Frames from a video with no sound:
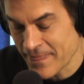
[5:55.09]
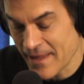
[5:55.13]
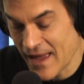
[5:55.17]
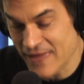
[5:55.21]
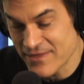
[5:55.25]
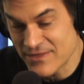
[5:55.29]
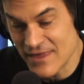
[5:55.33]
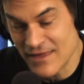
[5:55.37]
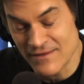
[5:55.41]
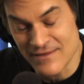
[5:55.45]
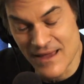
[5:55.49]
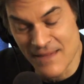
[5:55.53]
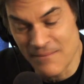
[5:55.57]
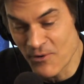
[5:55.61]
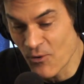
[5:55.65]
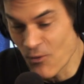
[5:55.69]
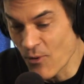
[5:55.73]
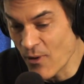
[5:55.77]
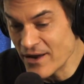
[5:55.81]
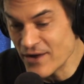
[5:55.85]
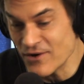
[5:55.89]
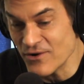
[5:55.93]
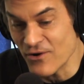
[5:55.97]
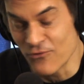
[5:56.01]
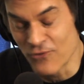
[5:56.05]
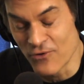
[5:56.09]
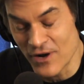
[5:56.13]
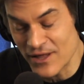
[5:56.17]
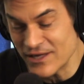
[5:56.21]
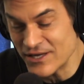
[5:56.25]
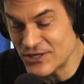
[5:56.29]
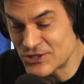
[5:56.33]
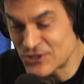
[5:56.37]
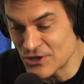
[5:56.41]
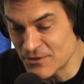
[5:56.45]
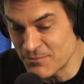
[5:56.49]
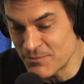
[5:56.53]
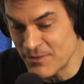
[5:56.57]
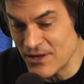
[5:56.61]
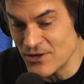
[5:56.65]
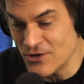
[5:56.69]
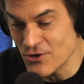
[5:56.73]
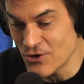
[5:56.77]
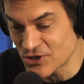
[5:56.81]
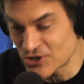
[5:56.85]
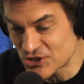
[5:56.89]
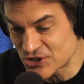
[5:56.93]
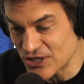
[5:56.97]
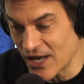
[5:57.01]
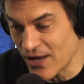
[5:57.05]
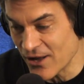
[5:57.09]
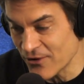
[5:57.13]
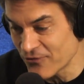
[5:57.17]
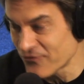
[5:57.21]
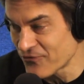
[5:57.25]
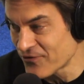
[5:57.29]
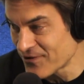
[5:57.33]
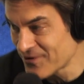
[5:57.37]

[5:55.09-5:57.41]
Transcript: I think number one really should be yourself,